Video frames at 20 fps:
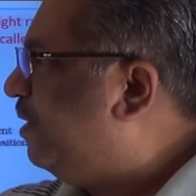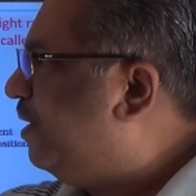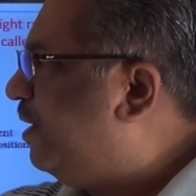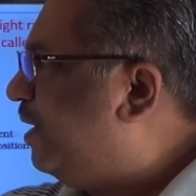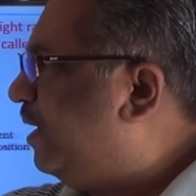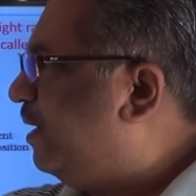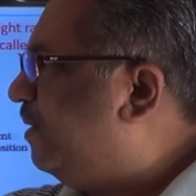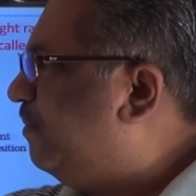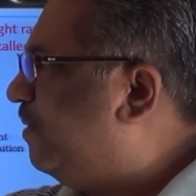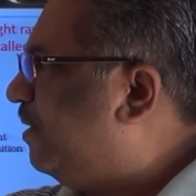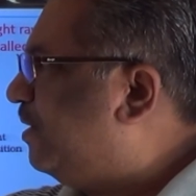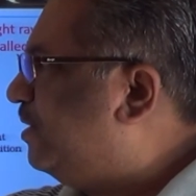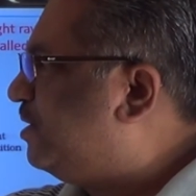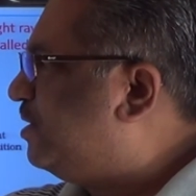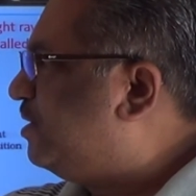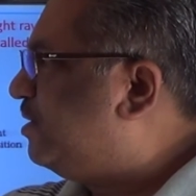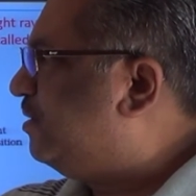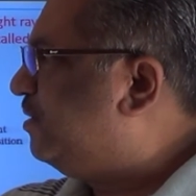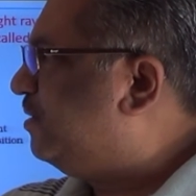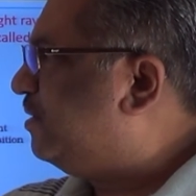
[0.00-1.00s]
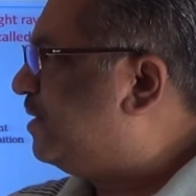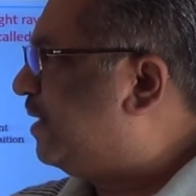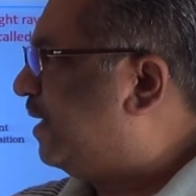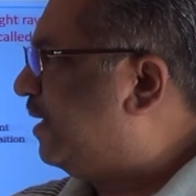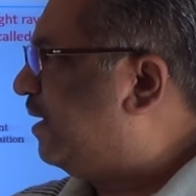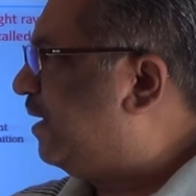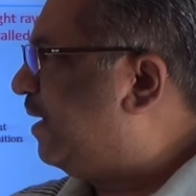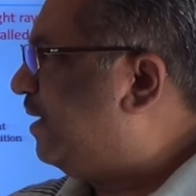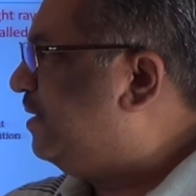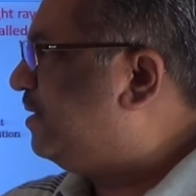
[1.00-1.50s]
Advanced
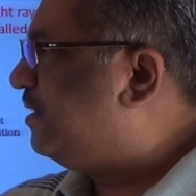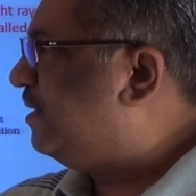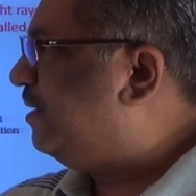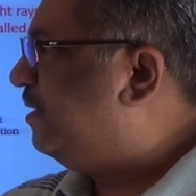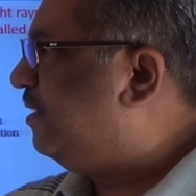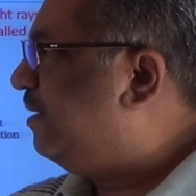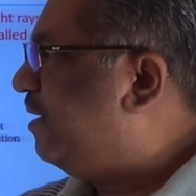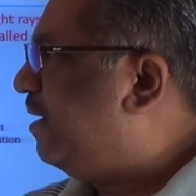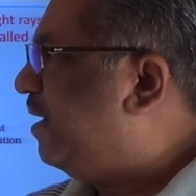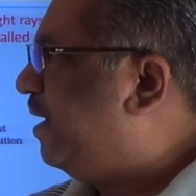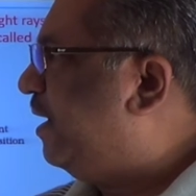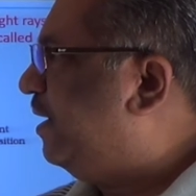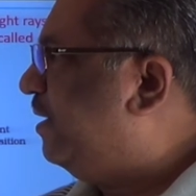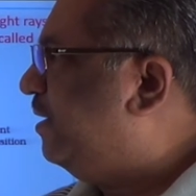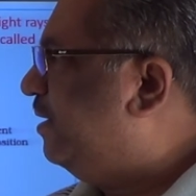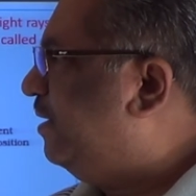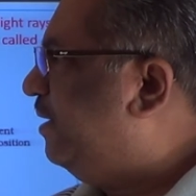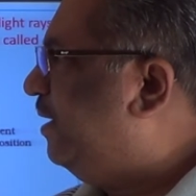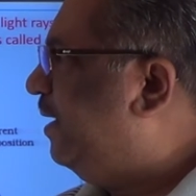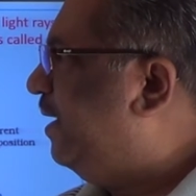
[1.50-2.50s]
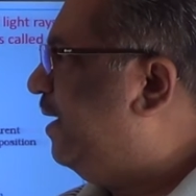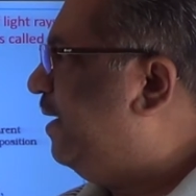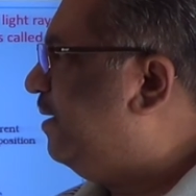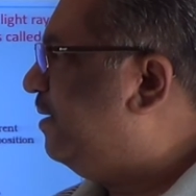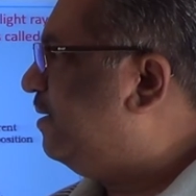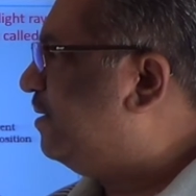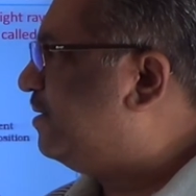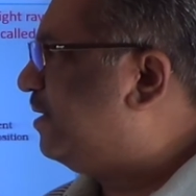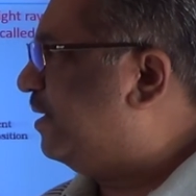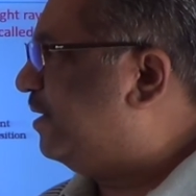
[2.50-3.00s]
sunrise and
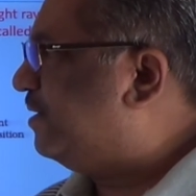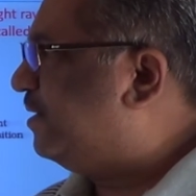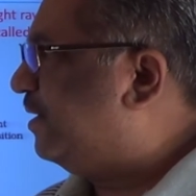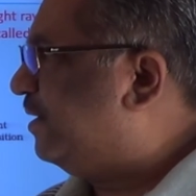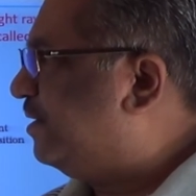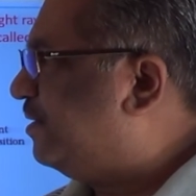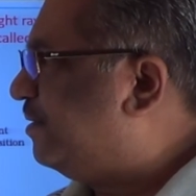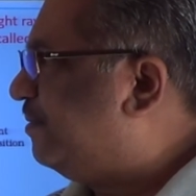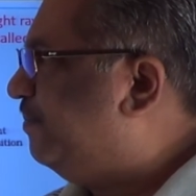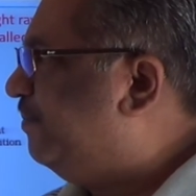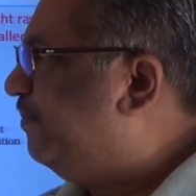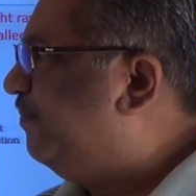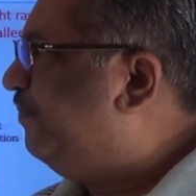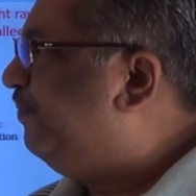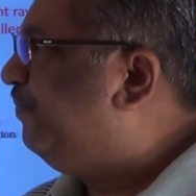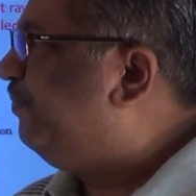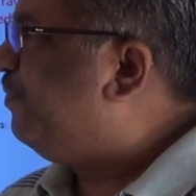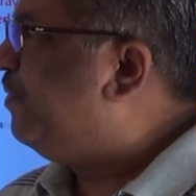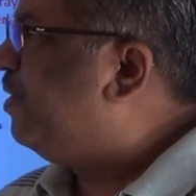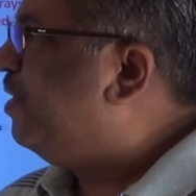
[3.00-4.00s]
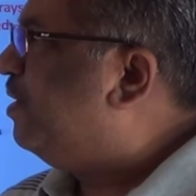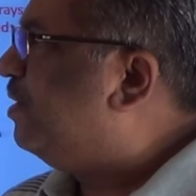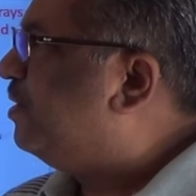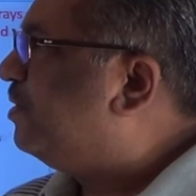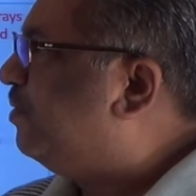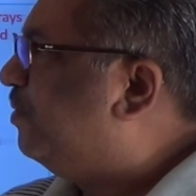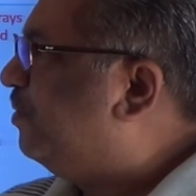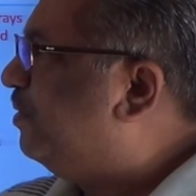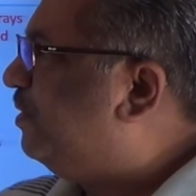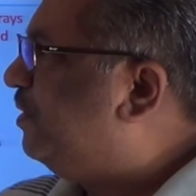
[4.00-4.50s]
delayed sunset.
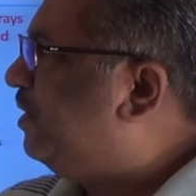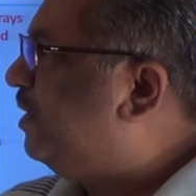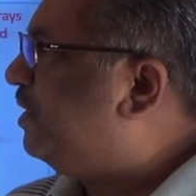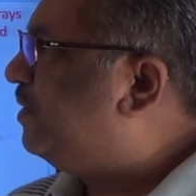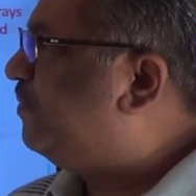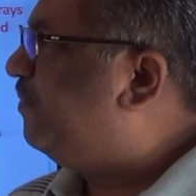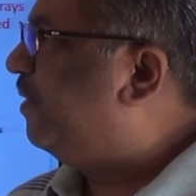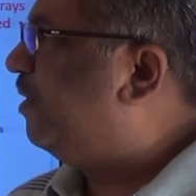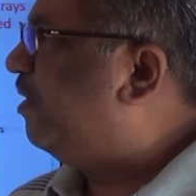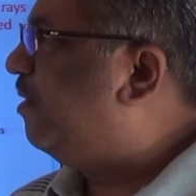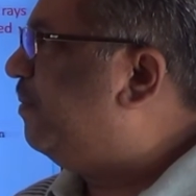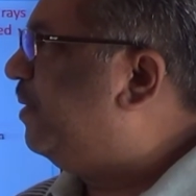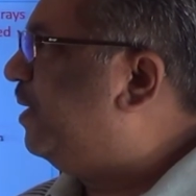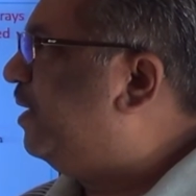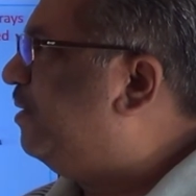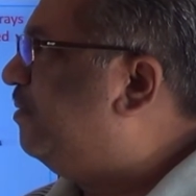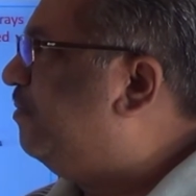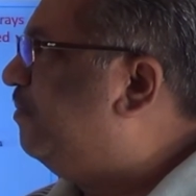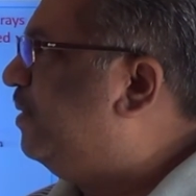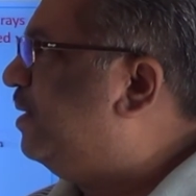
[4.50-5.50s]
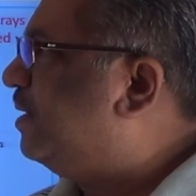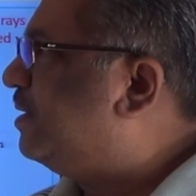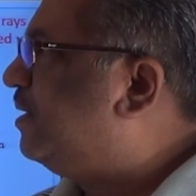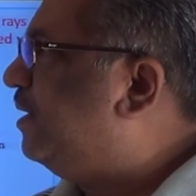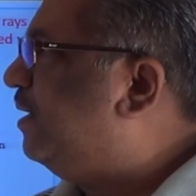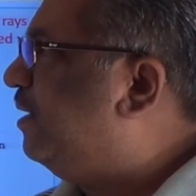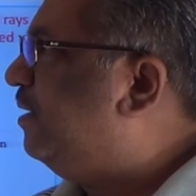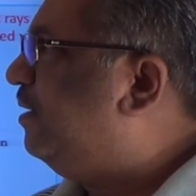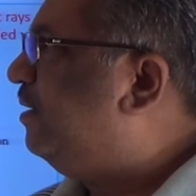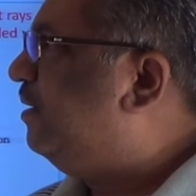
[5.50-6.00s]
So these phenomena we'll
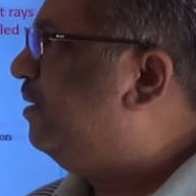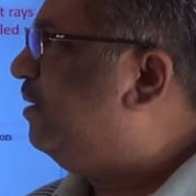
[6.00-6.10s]
see